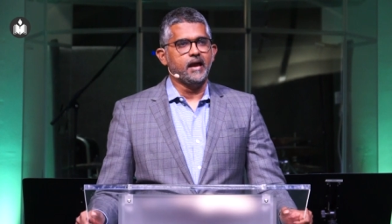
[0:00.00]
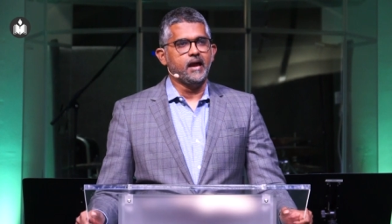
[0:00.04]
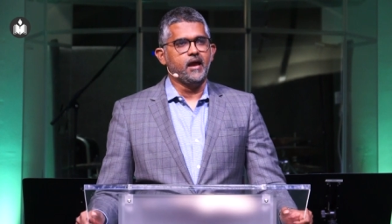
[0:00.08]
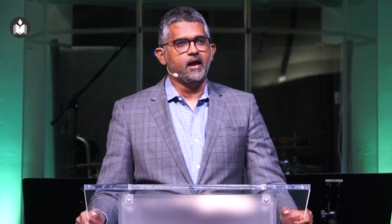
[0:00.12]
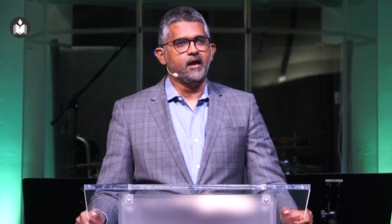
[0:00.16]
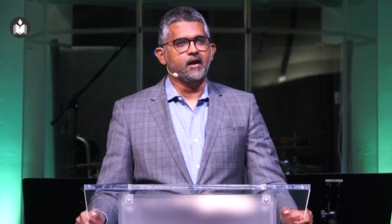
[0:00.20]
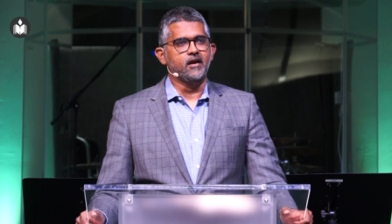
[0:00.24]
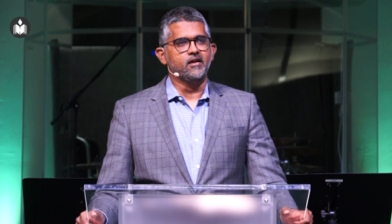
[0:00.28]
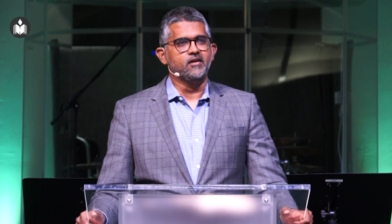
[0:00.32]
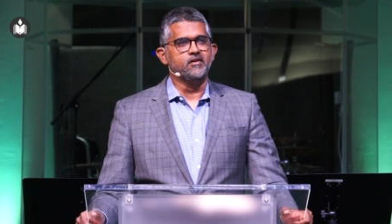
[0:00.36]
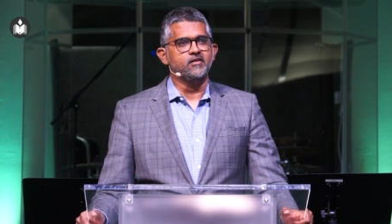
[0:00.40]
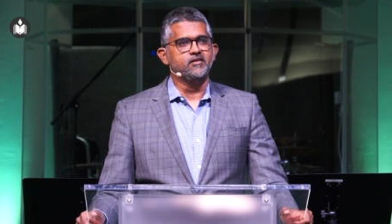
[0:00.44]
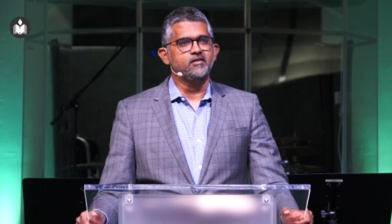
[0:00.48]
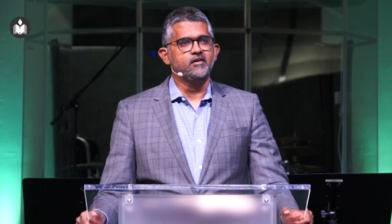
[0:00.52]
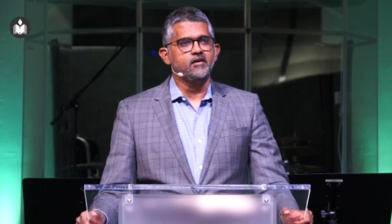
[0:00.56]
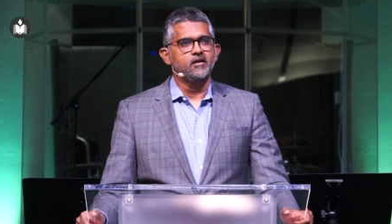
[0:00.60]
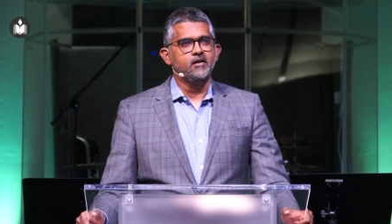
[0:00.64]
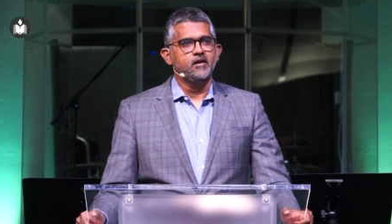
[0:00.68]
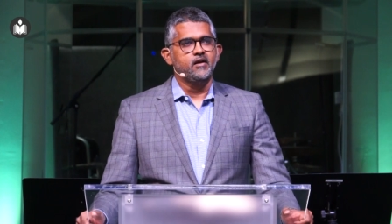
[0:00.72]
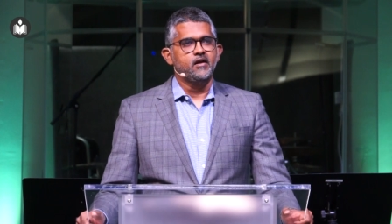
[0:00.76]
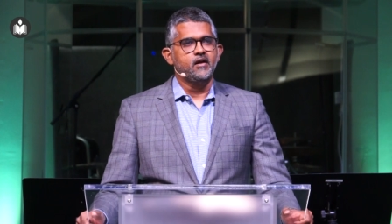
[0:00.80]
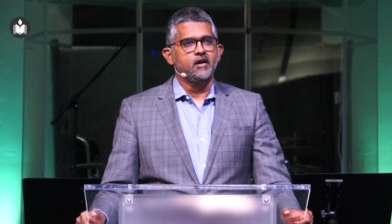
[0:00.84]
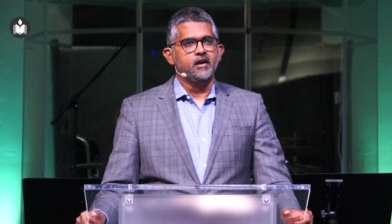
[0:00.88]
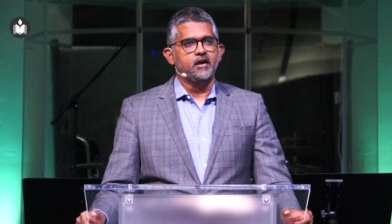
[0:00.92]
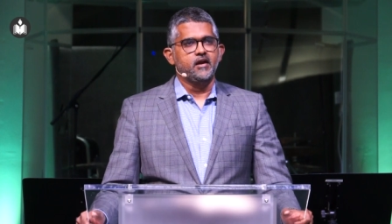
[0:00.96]
and
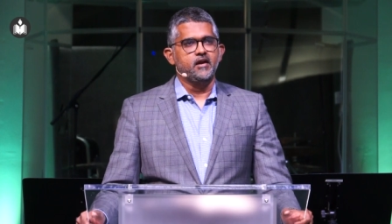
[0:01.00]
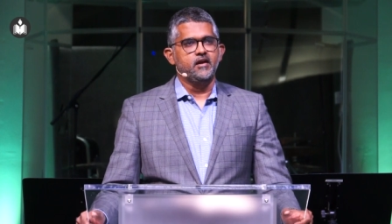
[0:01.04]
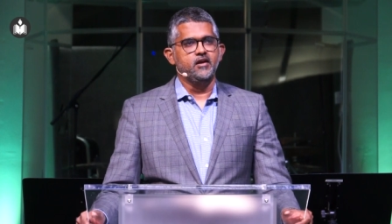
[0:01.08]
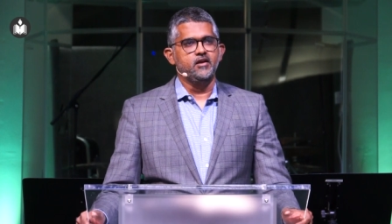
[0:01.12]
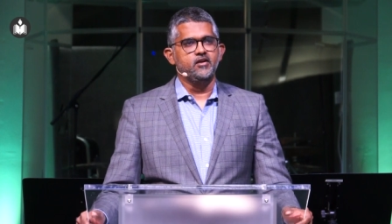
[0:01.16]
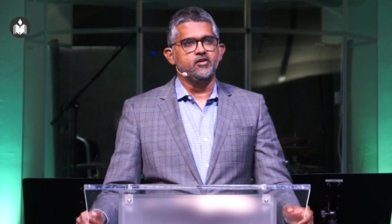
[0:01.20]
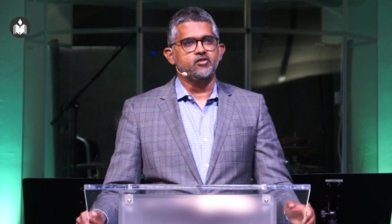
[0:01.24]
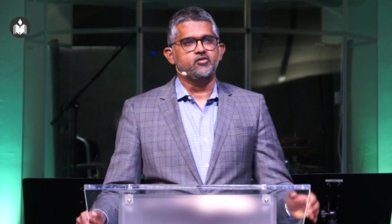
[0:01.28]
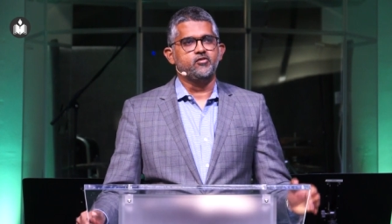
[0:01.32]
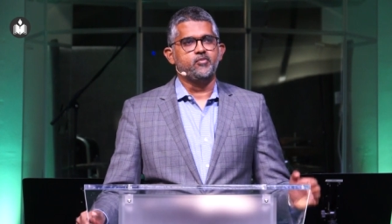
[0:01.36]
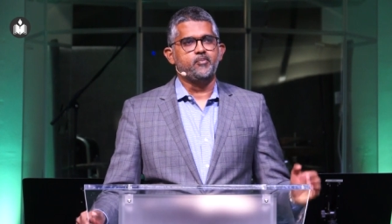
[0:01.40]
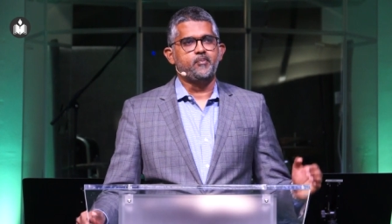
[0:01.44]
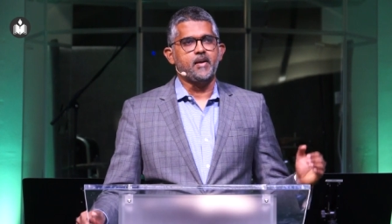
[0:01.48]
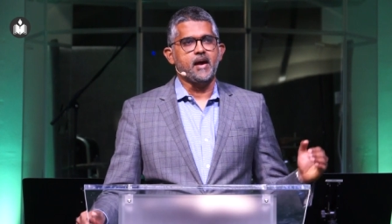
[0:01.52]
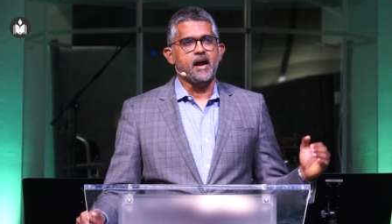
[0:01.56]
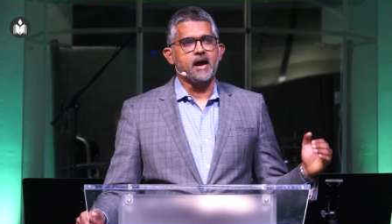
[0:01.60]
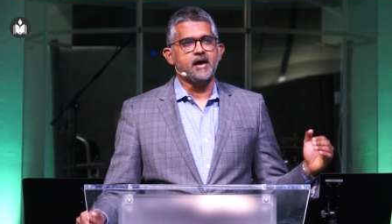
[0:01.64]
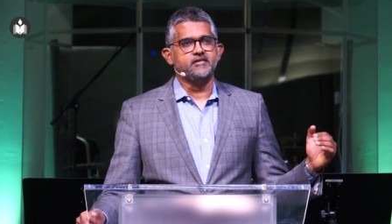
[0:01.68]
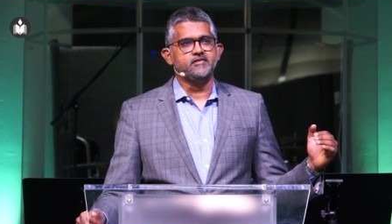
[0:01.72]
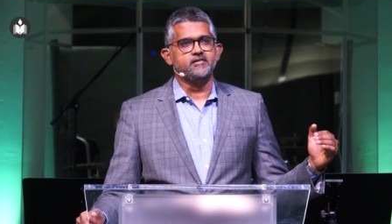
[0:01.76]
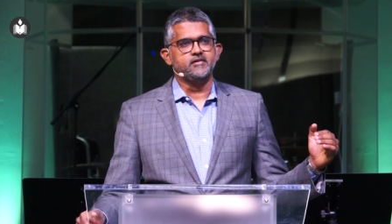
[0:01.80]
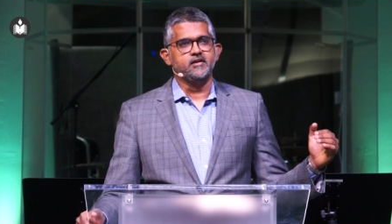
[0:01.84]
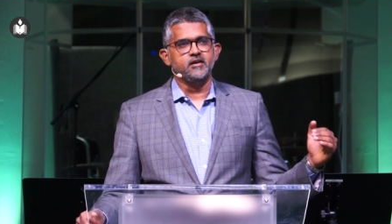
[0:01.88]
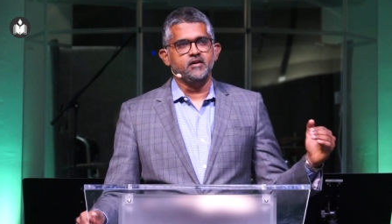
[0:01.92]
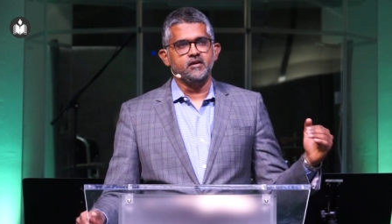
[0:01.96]
he is
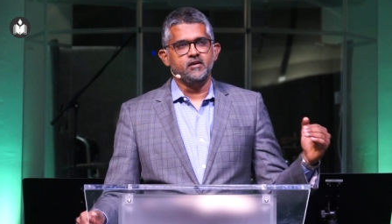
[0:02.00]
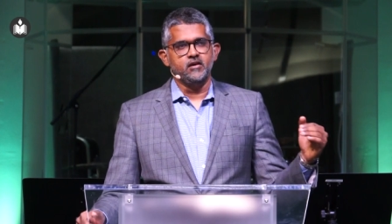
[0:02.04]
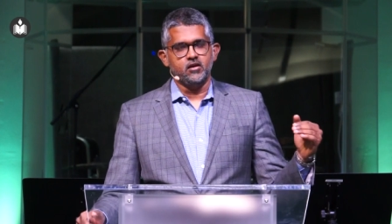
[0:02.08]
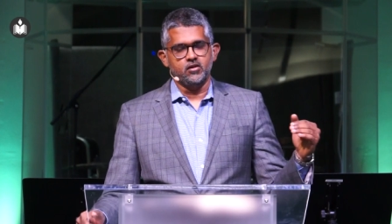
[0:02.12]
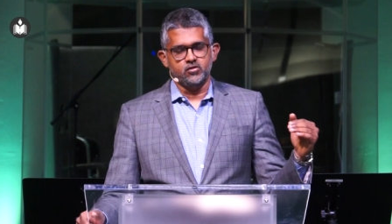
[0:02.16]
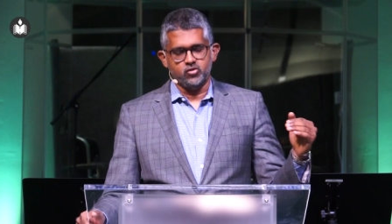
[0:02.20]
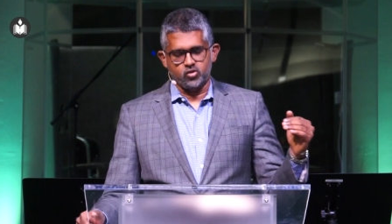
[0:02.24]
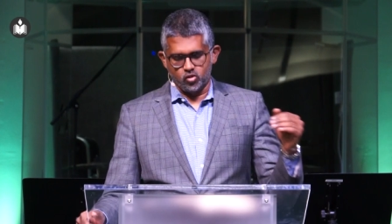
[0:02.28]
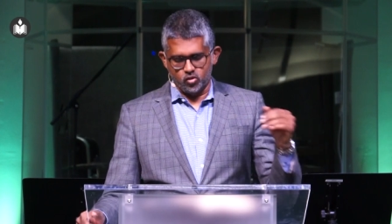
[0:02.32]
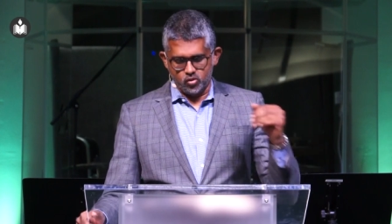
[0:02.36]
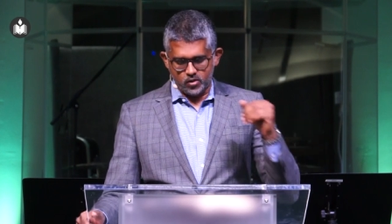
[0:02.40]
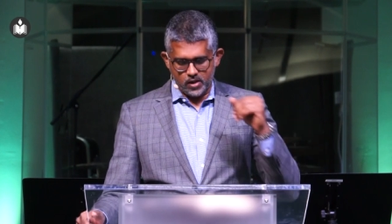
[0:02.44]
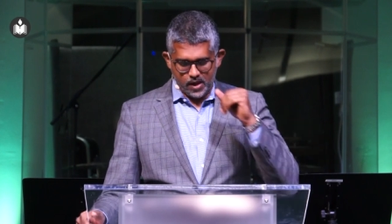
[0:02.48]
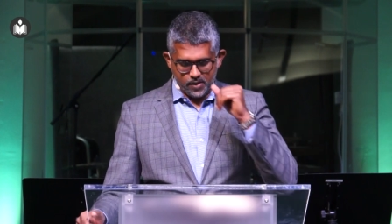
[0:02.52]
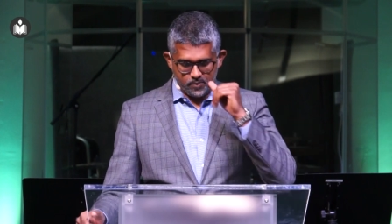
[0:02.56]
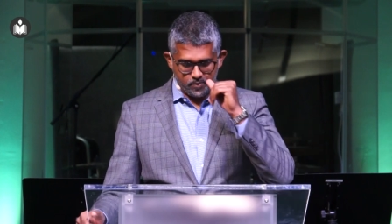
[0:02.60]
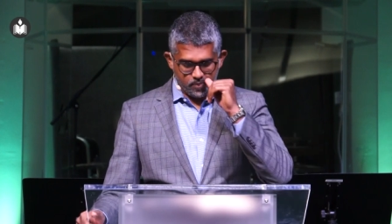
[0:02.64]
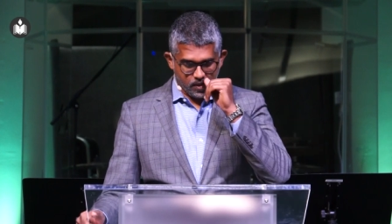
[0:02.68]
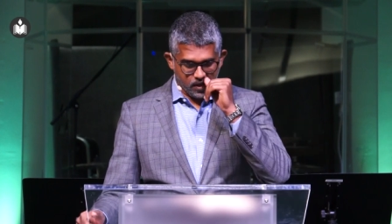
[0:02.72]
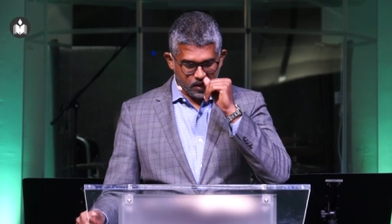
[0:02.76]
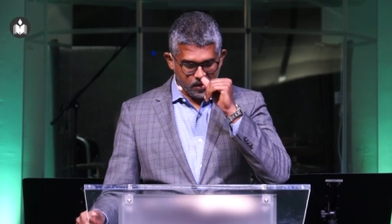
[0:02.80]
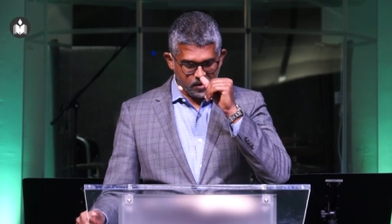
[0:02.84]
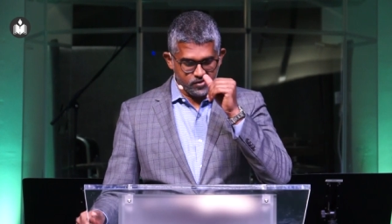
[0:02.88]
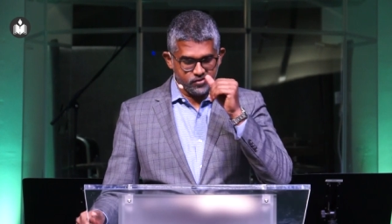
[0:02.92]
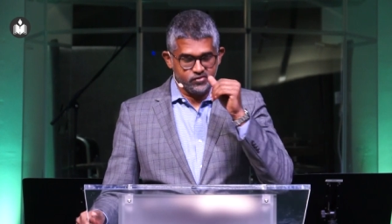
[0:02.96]
passing through that
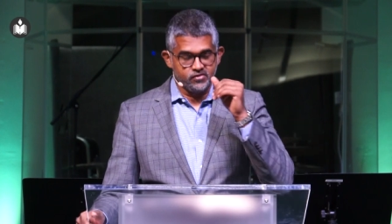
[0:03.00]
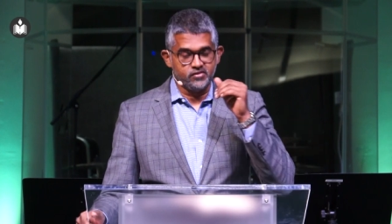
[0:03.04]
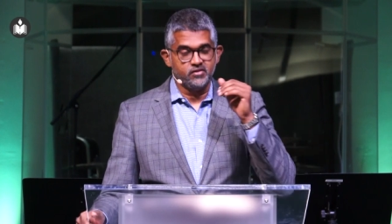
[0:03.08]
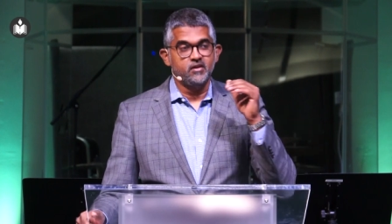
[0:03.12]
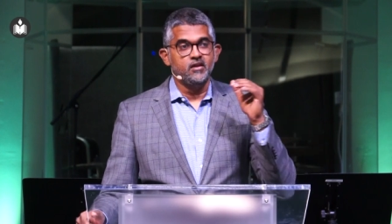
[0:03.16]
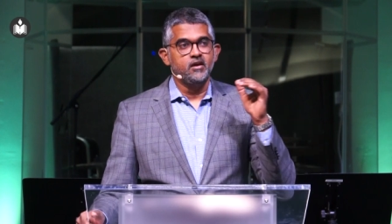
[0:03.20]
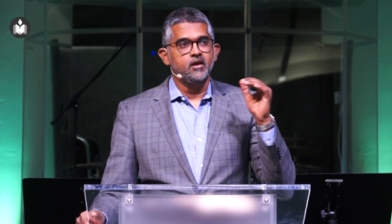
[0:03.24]
place,